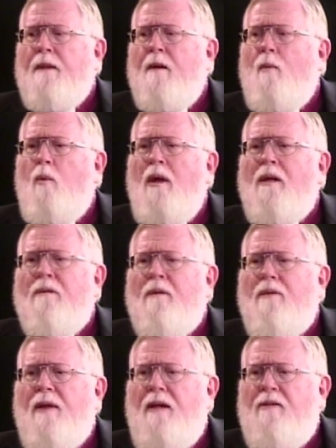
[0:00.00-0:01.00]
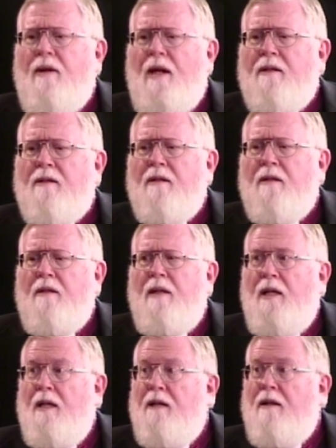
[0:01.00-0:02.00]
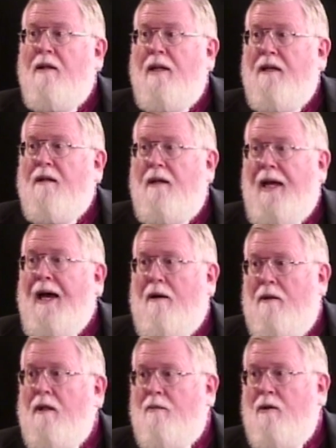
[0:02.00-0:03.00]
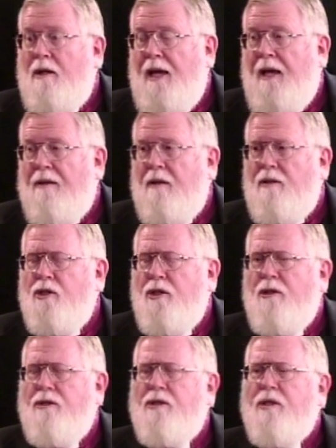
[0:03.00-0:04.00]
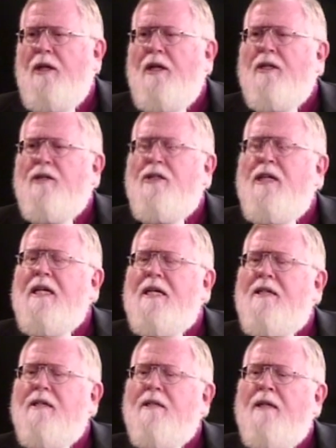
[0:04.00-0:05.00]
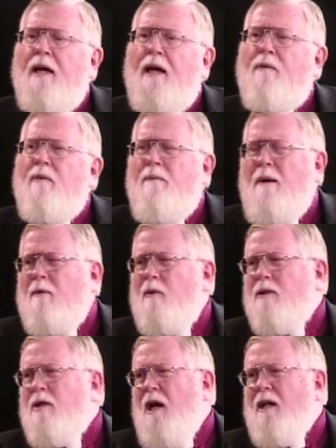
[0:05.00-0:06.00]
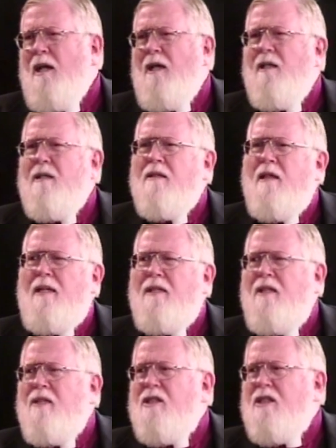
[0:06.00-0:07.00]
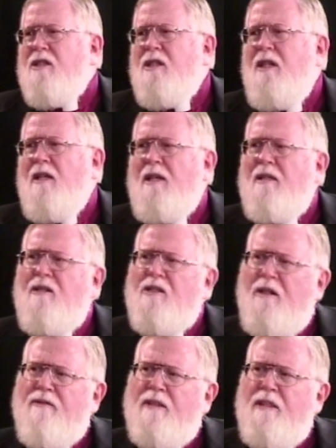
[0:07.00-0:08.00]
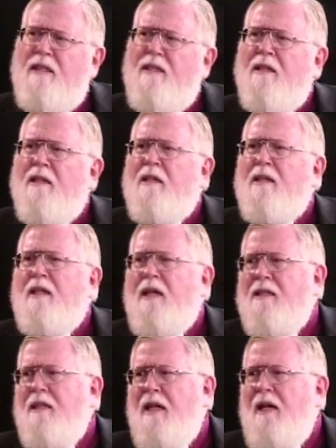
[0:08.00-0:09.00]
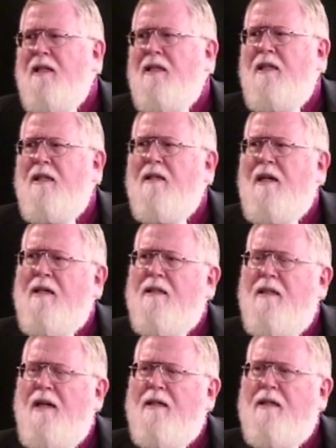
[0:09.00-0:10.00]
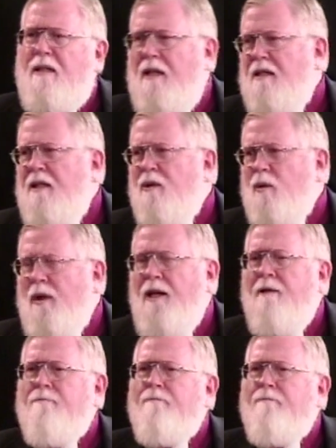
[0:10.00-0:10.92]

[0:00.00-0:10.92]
One of the things that the now Liberal Catholic Church did, and remember we're talking 1916, 1917, 1918, 1919, 1920,